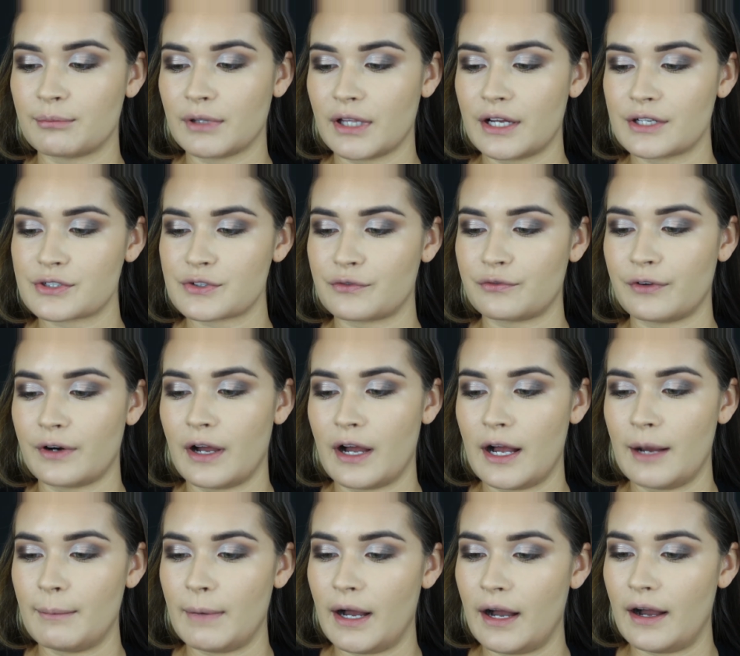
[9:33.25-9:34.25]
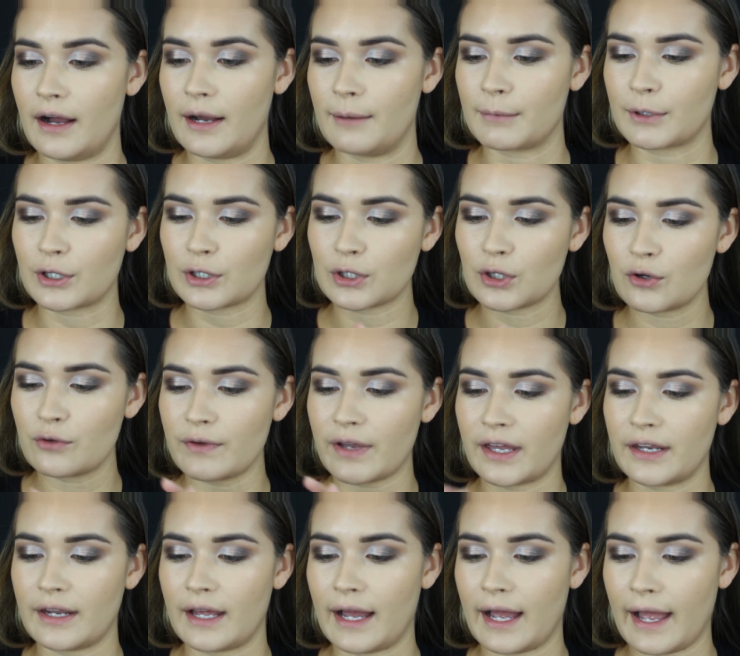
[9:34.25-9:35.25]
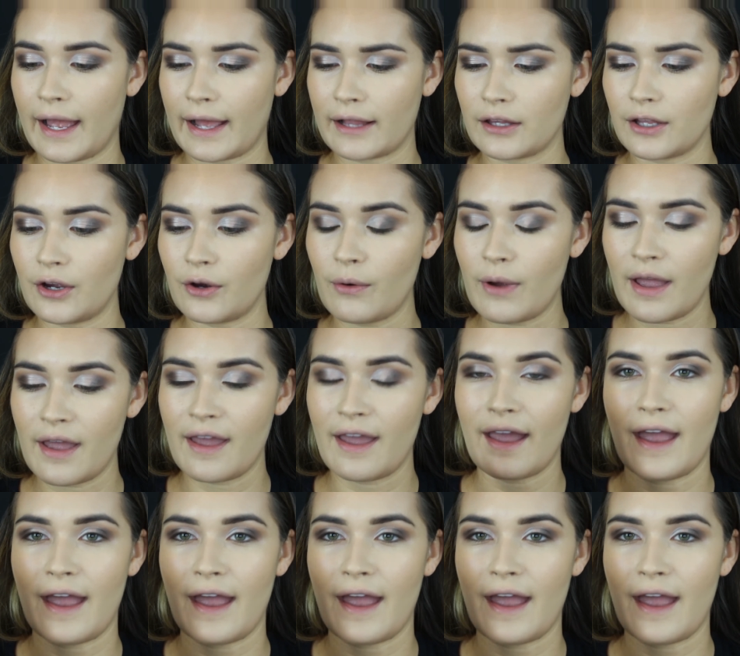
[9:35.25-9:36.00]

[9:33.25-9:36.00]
blush from Clove and Halo,